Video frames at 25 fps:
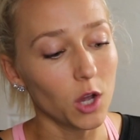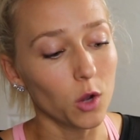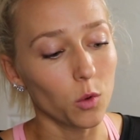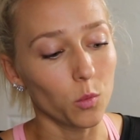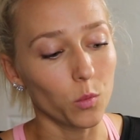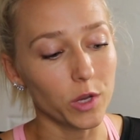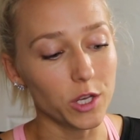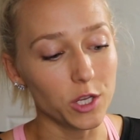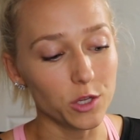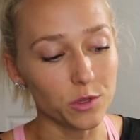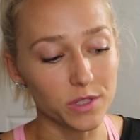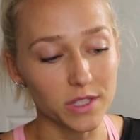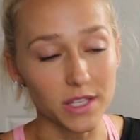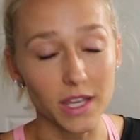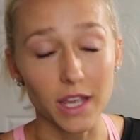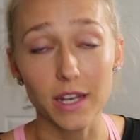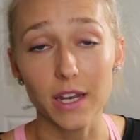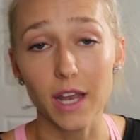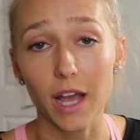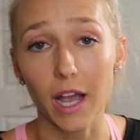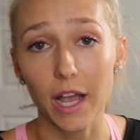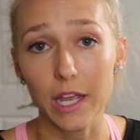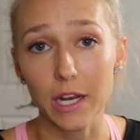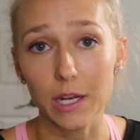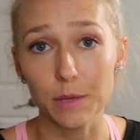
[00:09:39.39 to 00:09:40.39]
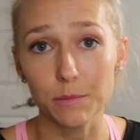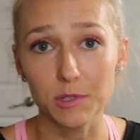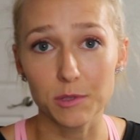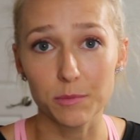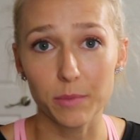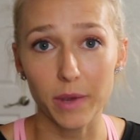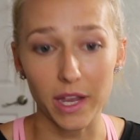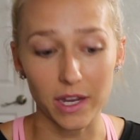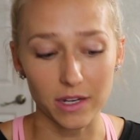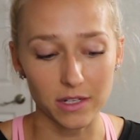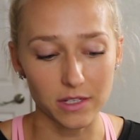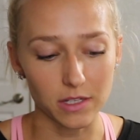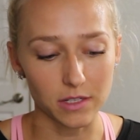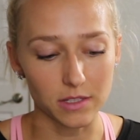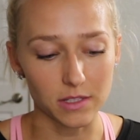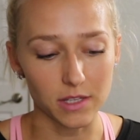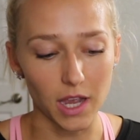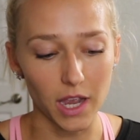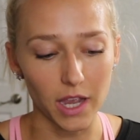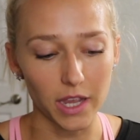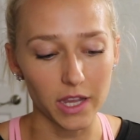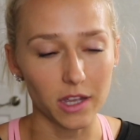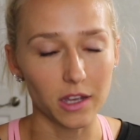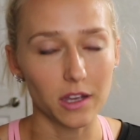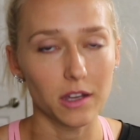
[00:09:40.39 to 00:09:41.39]
When when you send items back to
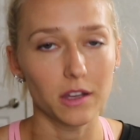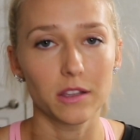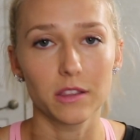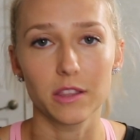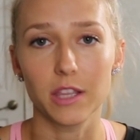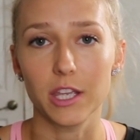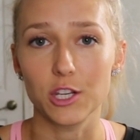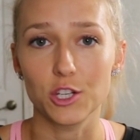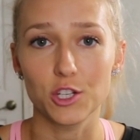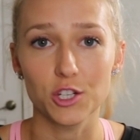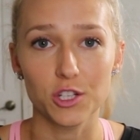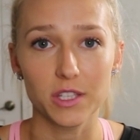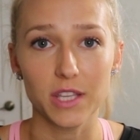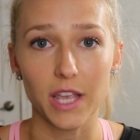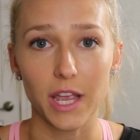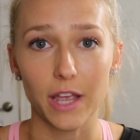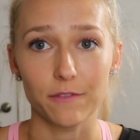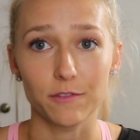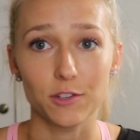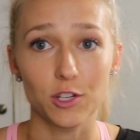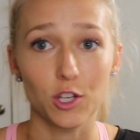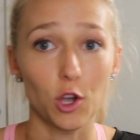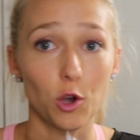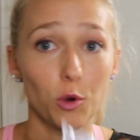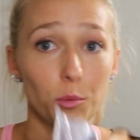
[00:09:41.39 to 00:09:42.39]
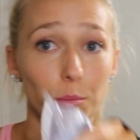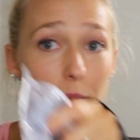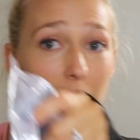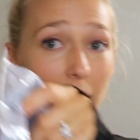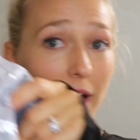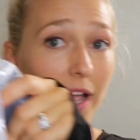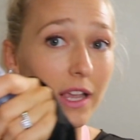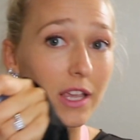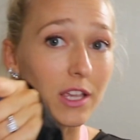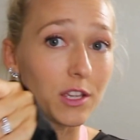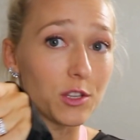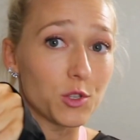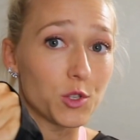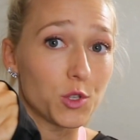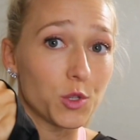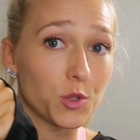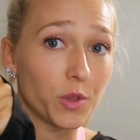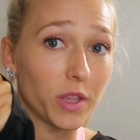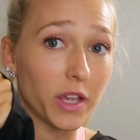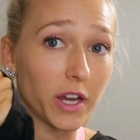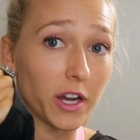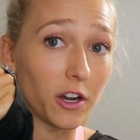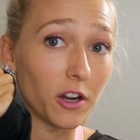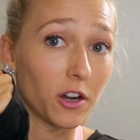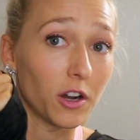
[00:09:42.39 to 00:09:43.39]
ZYIA, they just have to go back into
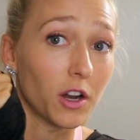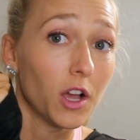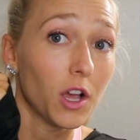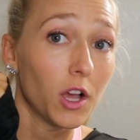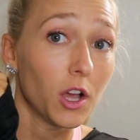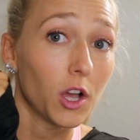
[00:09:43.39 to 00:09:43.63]
their